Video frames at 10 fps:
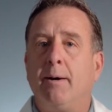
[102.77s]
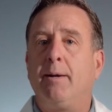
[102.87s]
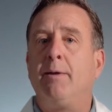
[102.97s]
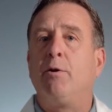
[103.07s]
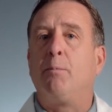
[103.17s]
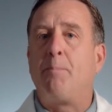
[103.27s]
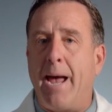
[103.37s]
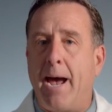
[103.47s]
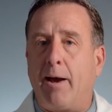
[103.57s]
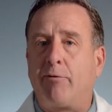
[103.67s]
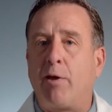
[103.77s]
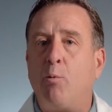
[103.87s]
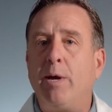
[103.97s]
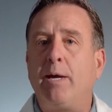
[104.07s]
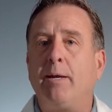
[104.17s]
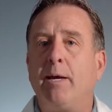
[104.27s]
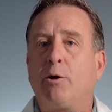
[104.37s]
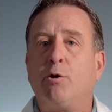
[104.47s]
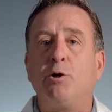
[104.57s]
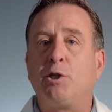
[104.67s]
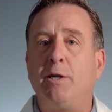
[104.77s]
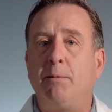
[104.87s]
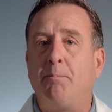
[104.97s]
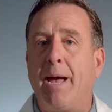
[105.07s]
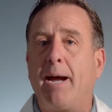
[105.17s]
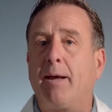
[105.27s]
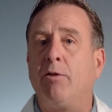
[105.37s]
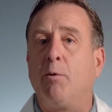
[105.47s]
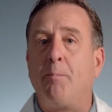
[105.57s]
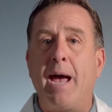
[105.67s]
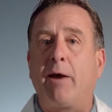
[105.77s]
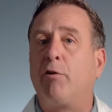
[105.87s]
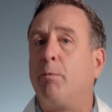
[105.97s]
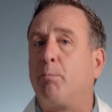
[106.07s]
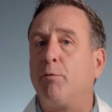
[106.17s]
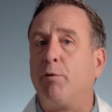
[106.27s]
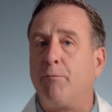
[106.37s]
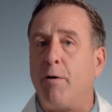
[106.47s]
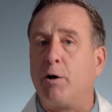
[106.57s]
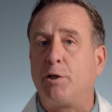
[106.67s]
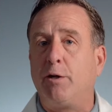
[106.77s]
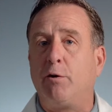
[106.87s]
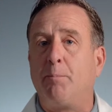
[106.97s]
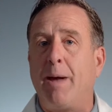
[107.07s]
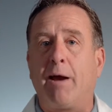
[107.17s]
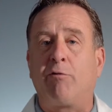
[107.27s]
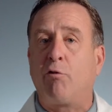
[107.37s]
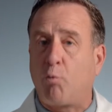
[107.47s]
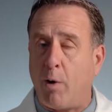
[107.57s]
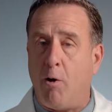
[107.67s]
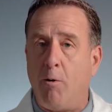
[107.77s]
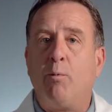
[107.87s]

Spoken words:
in their backs, that we can get cushioning back in their backs and improve their function in their backs as well.